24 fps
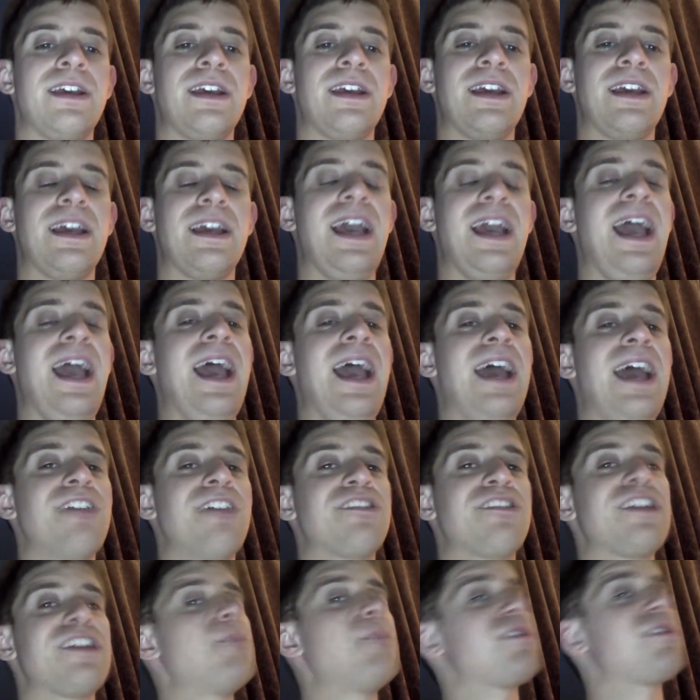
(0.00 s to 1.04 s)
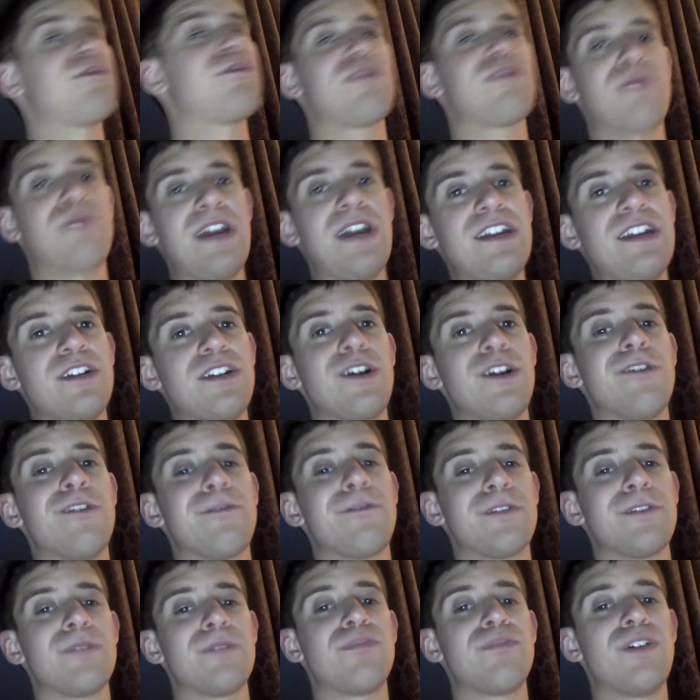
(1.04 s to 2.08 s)
And Sheamus was ready to go
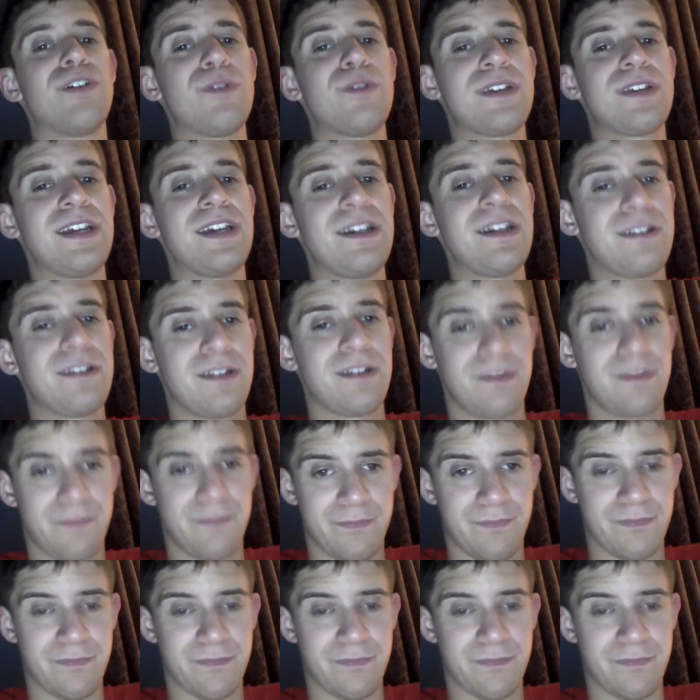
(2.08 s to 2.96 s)
for the Brogue Kick.